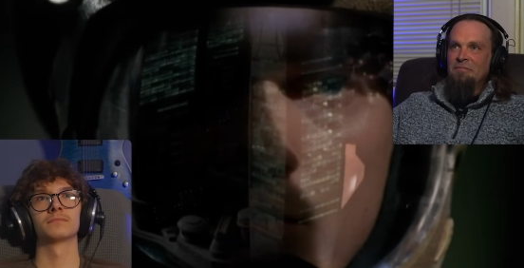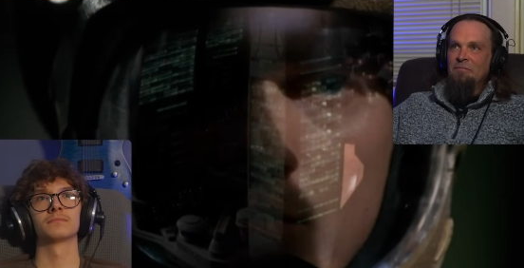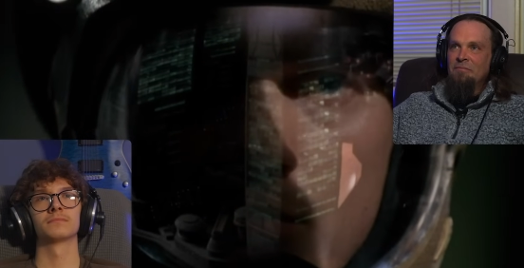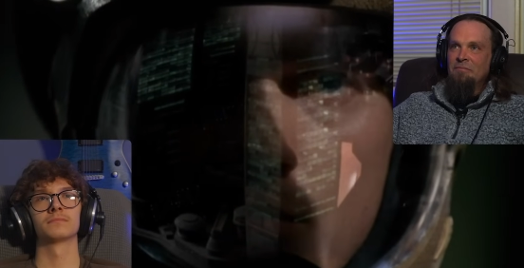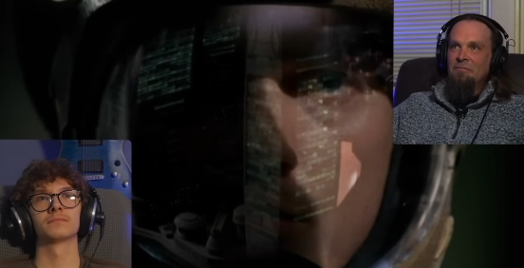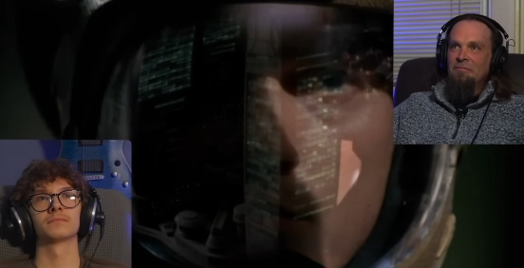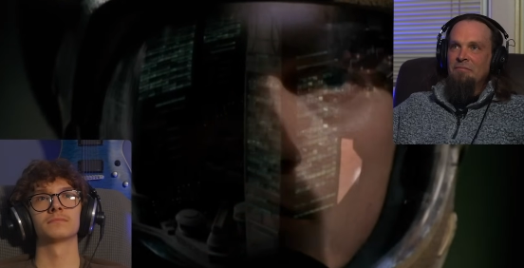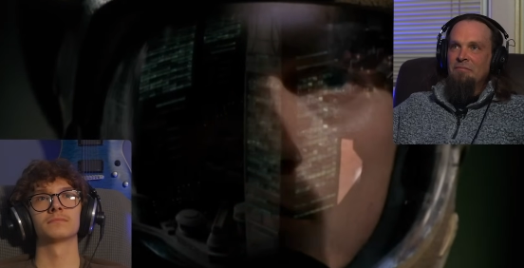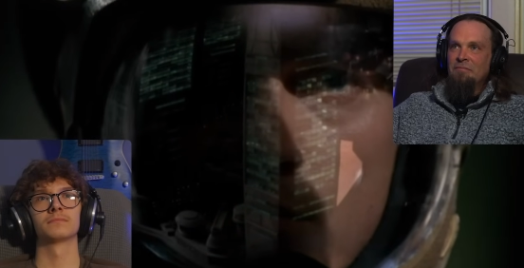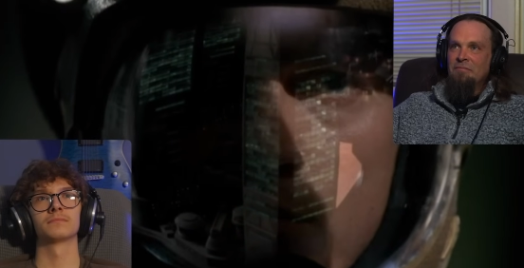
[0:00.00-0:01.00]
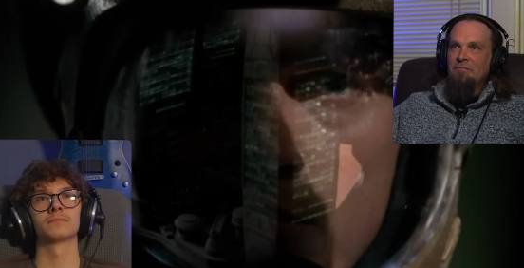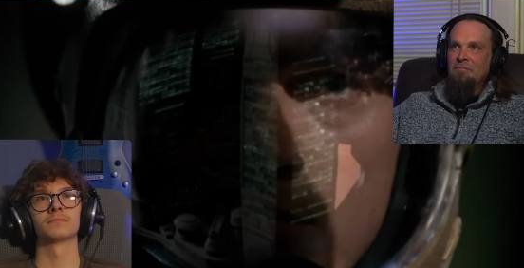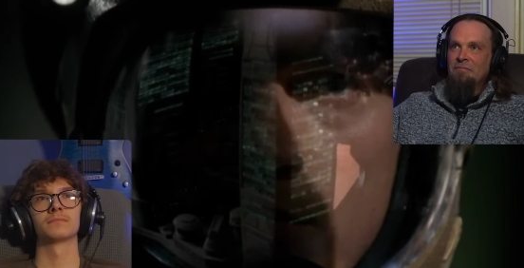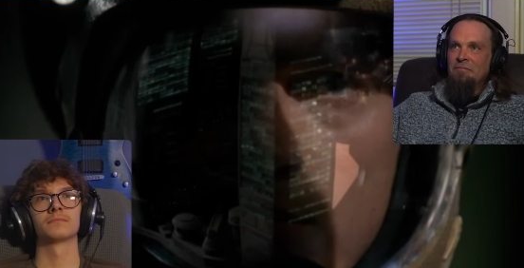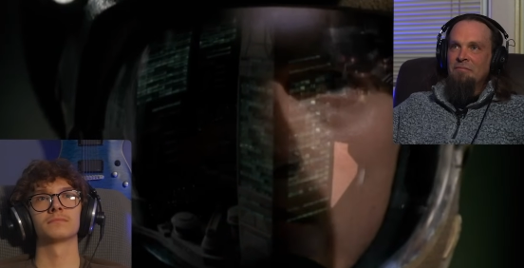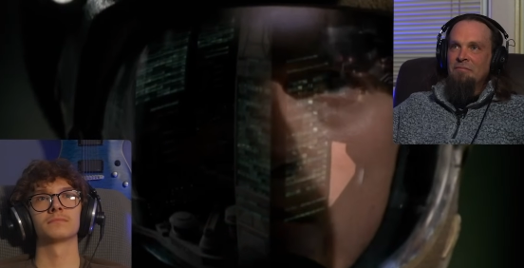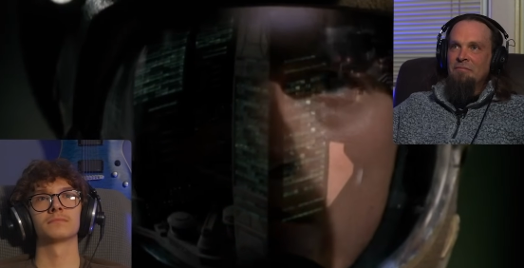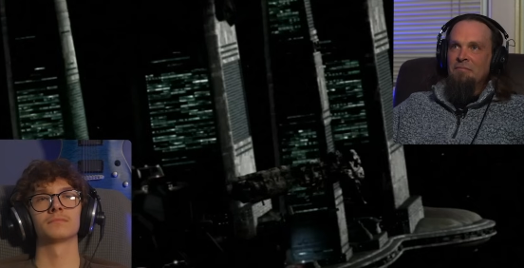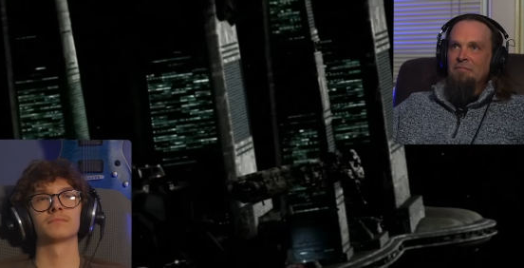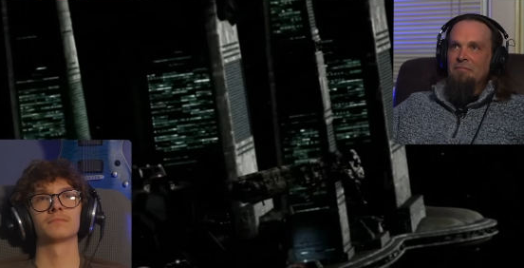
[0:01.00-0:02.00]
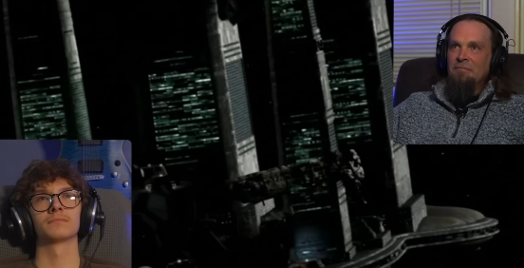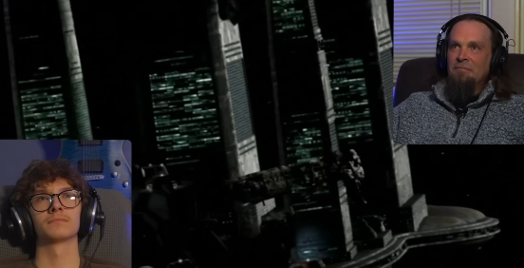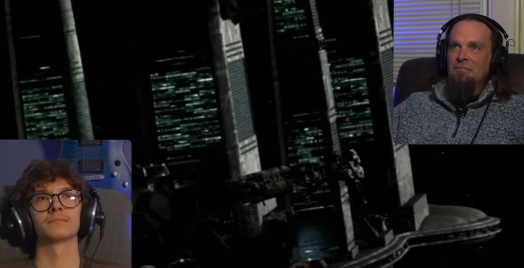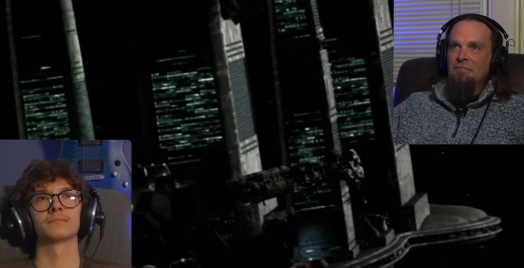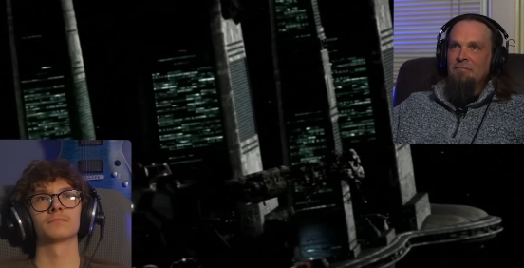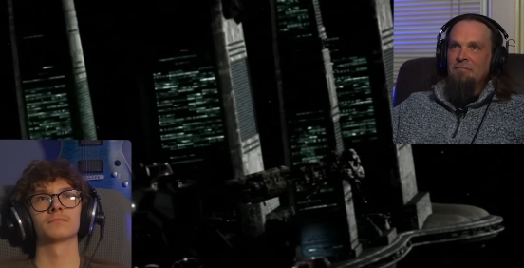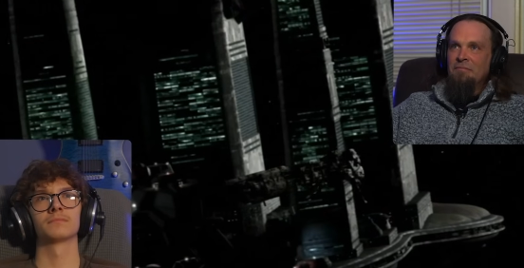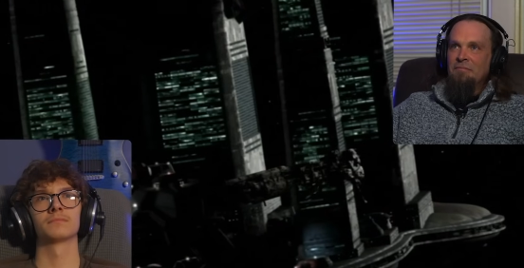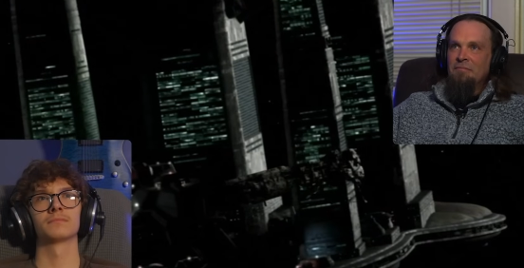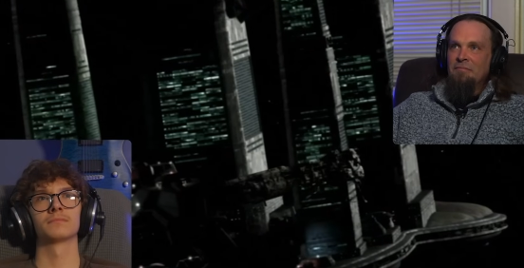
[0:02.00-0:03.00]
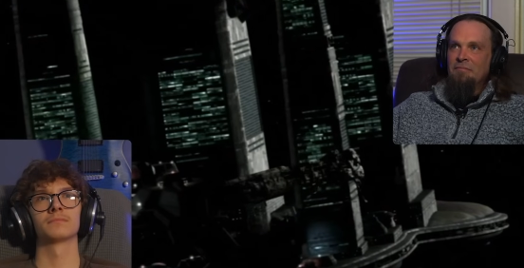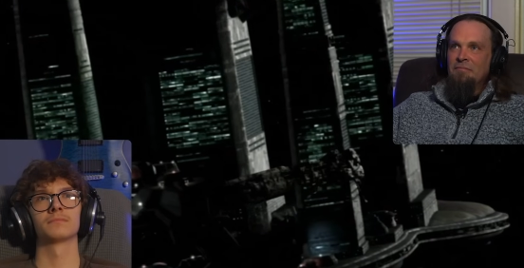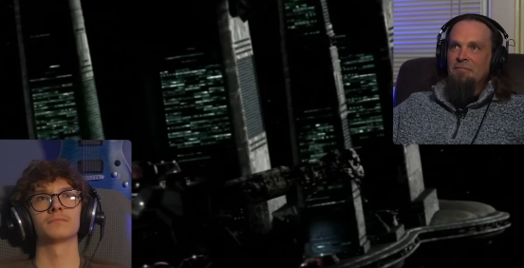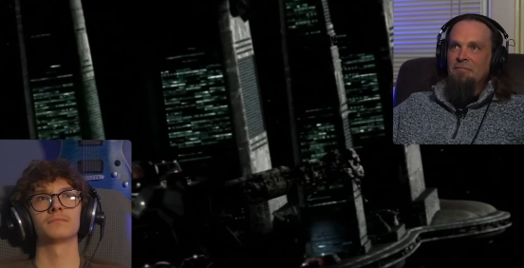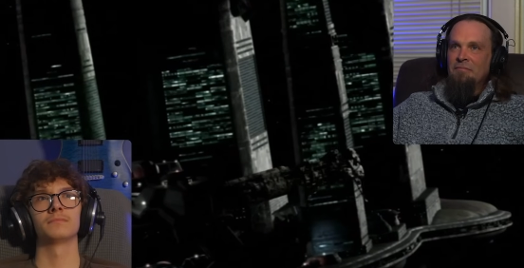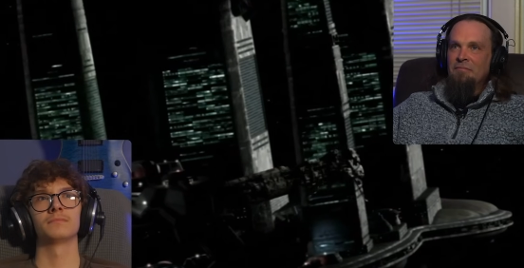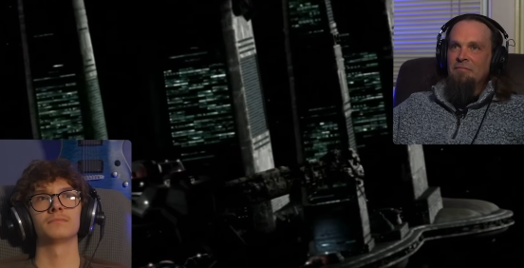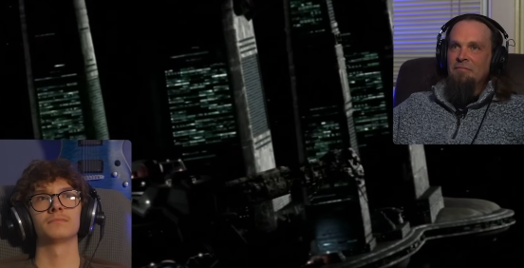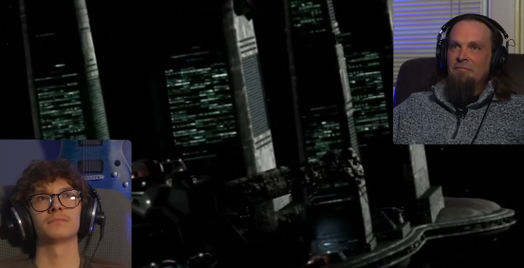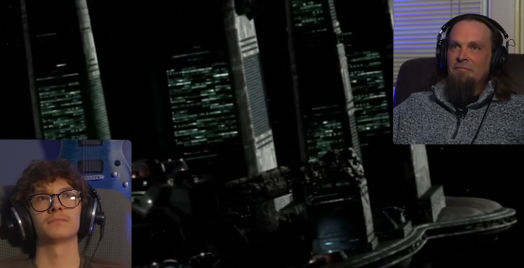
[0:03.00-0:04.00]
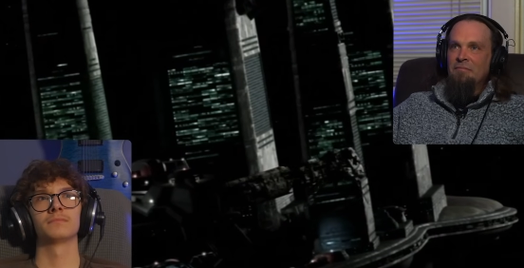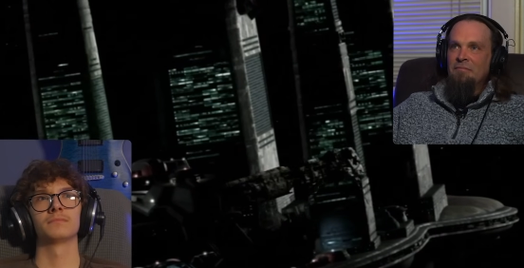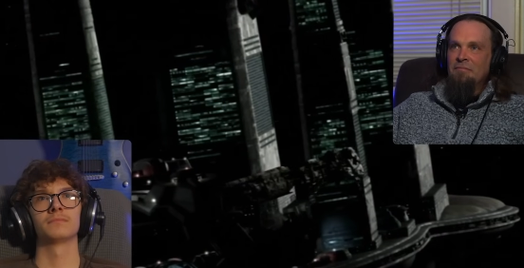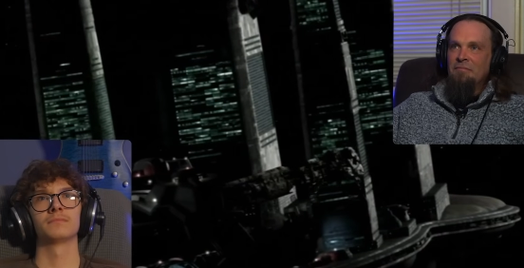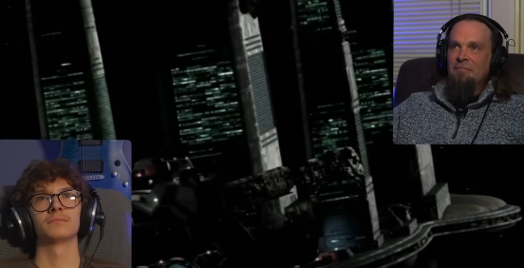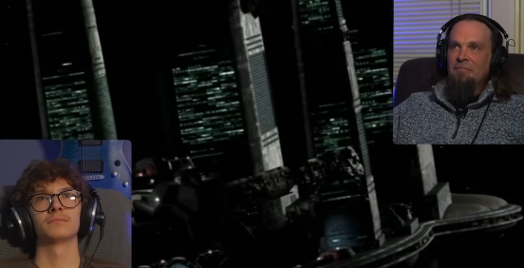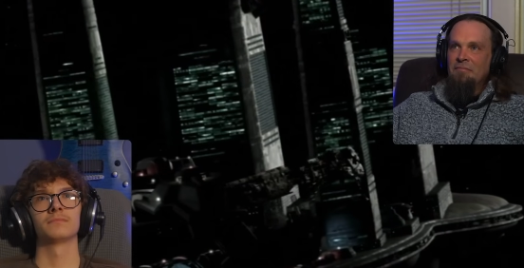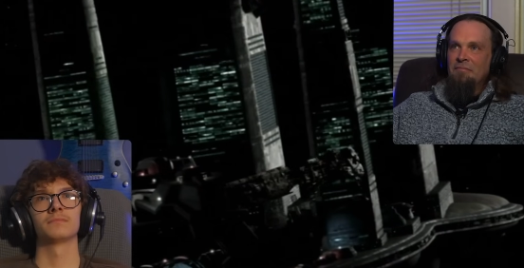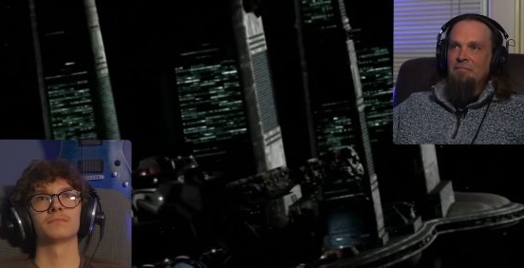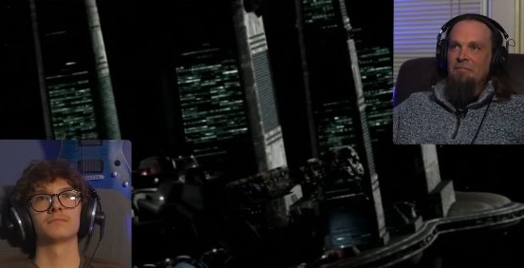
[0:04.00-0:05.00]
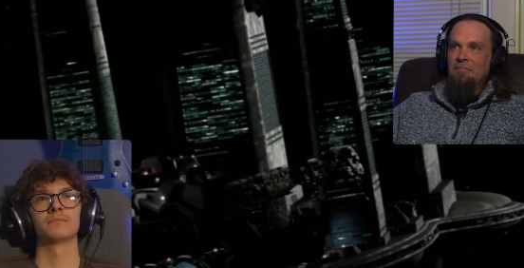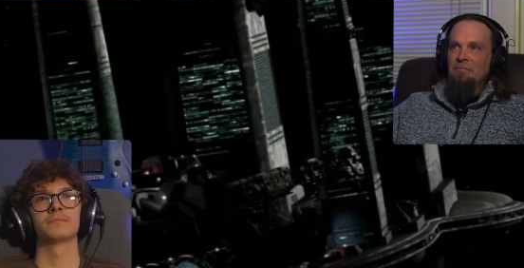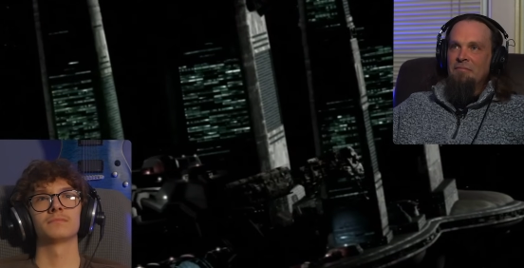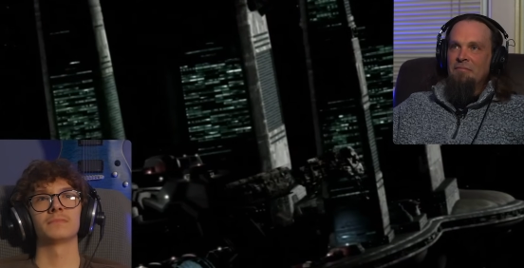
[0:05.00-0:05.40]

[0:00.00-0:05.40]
(silence)